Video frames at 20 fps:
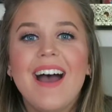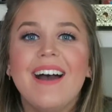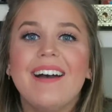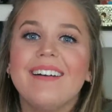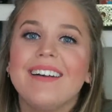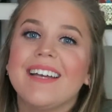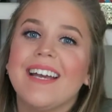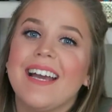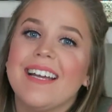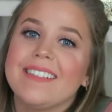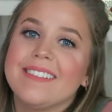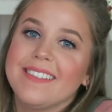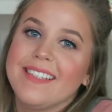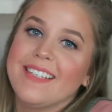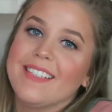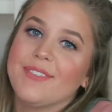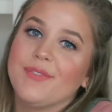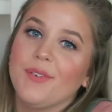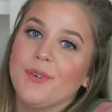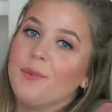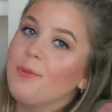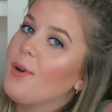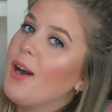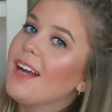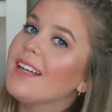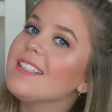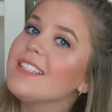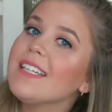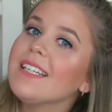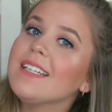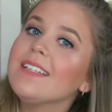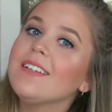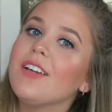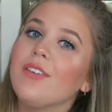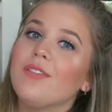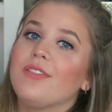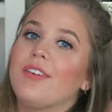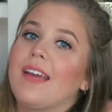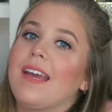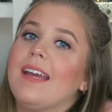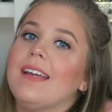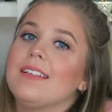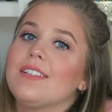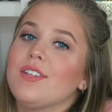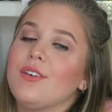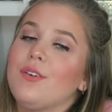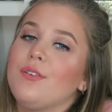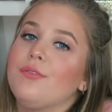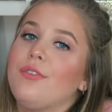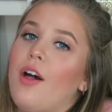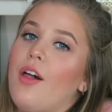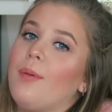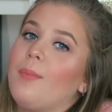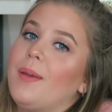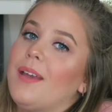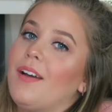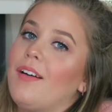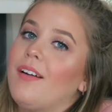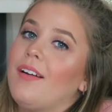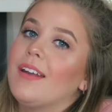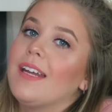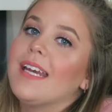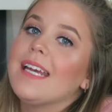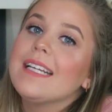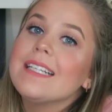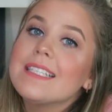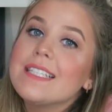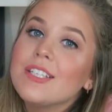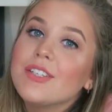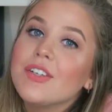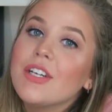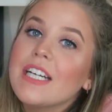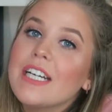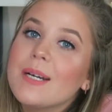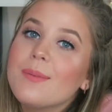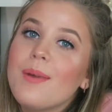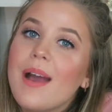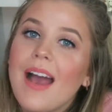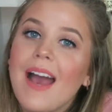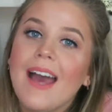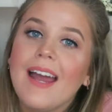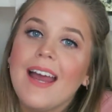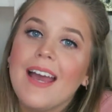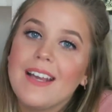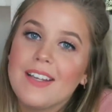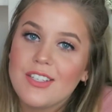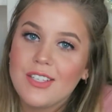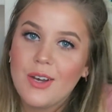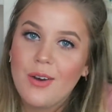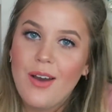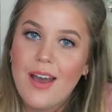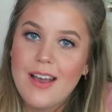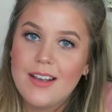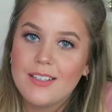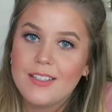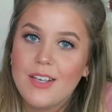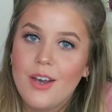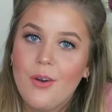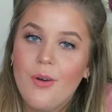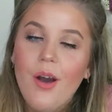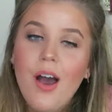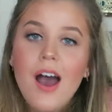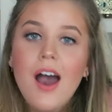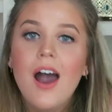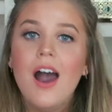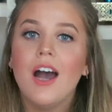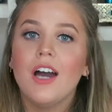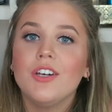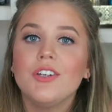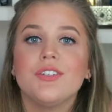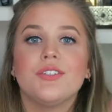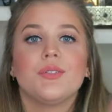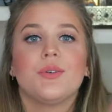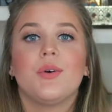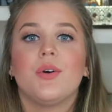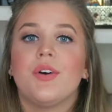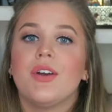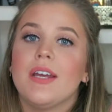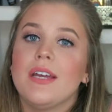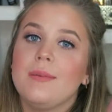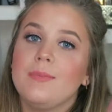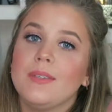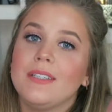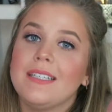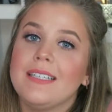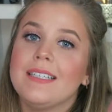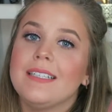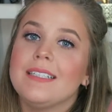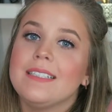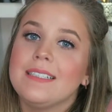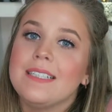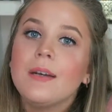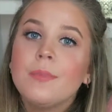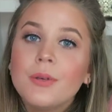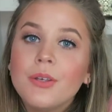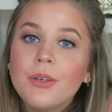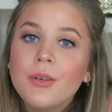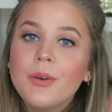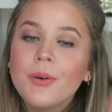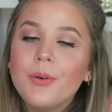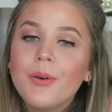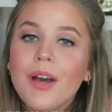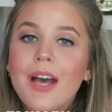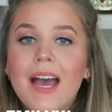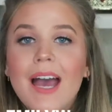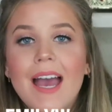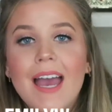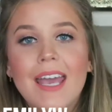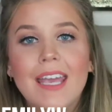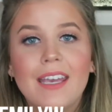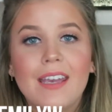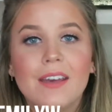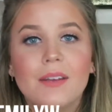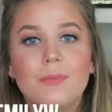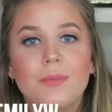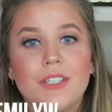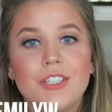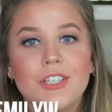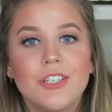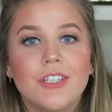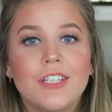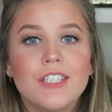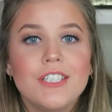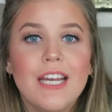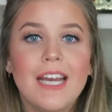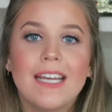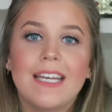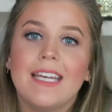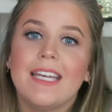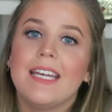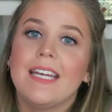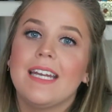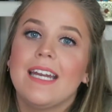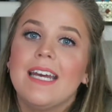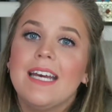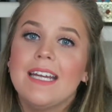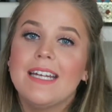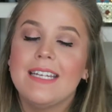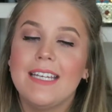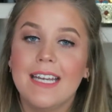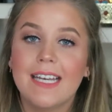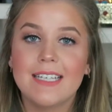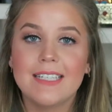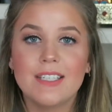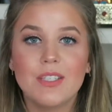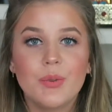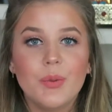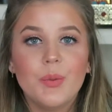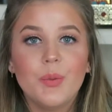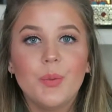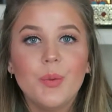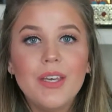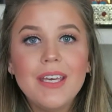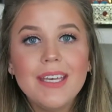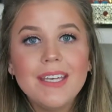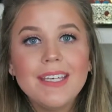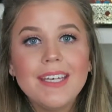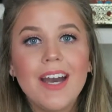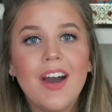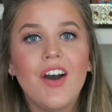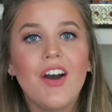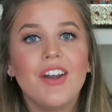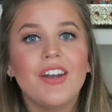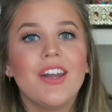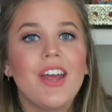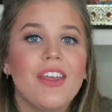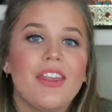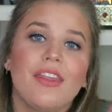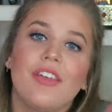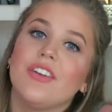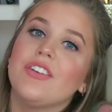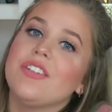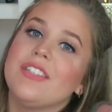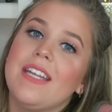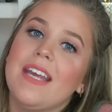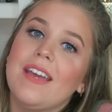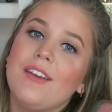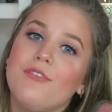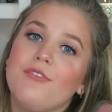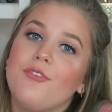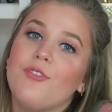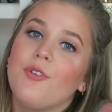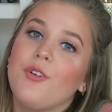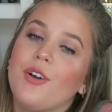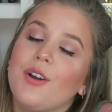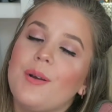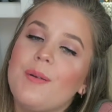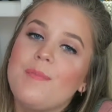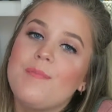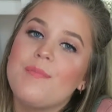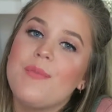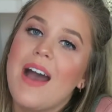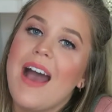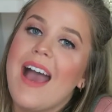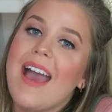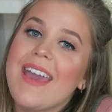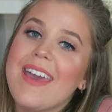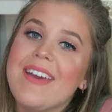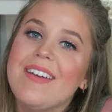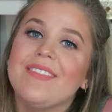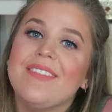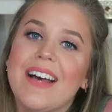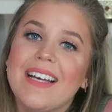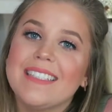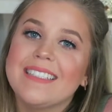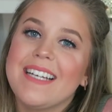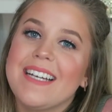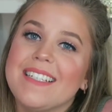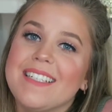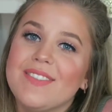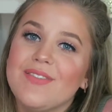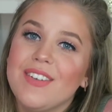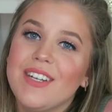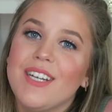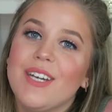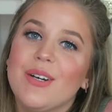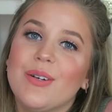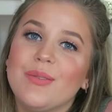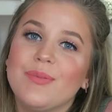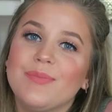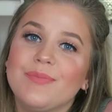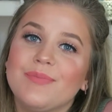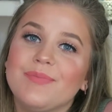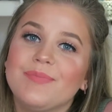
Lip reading: Alright guys, thanks for watching. Don't forget to follow me on Instagram at XOXO_EmilyW, and be sure to check in next week on Thursday for my Valentine's video.